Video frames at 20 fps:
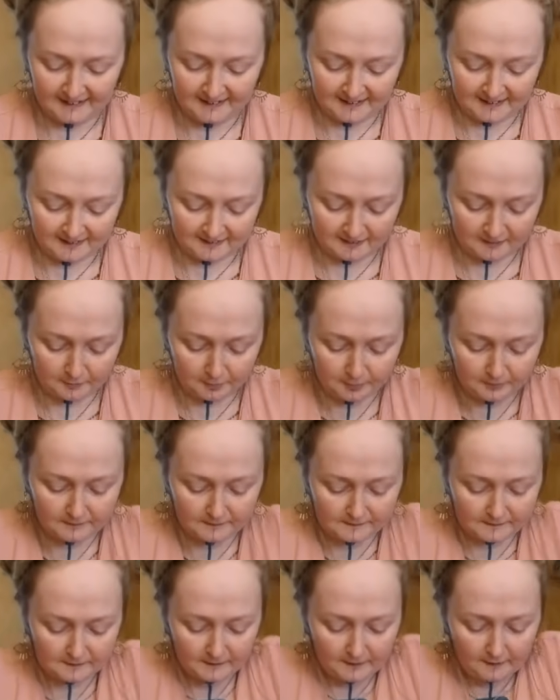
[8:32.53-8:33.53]
Get it to
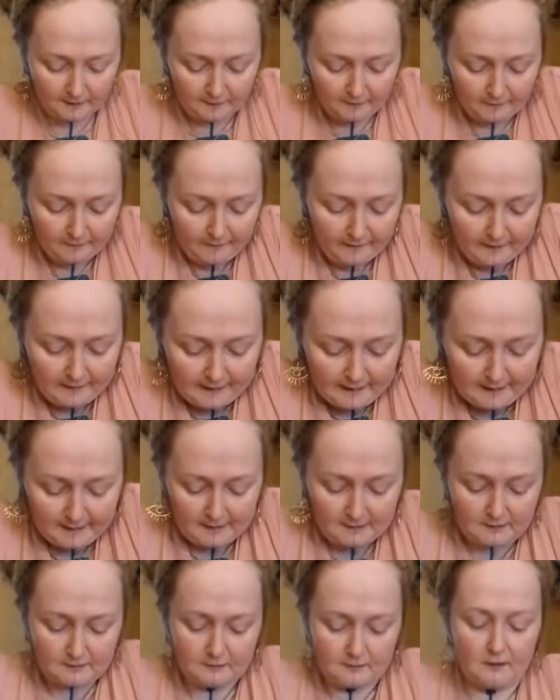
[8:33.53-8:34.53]
push down.
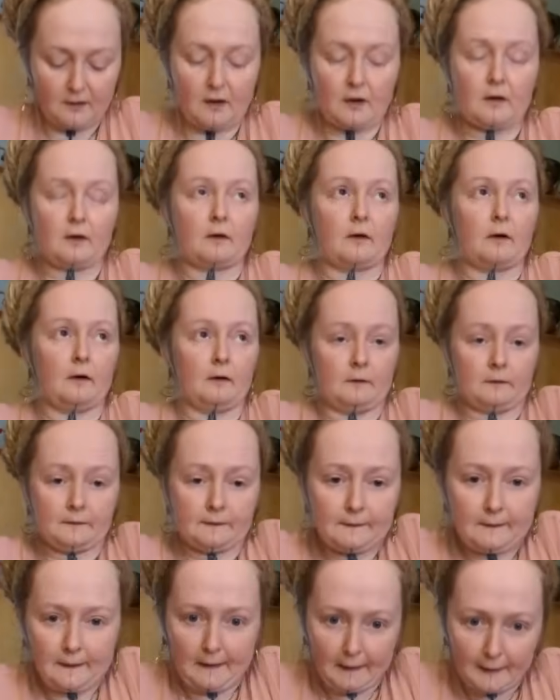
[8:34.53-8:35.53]
There it
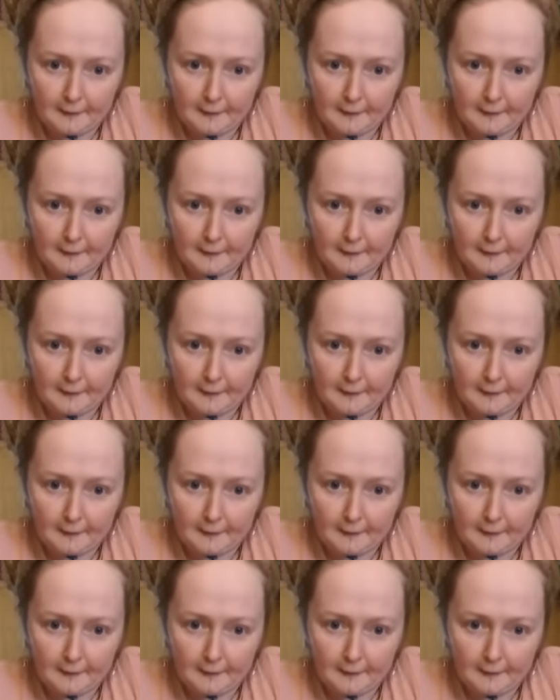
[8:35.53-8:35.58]
goes.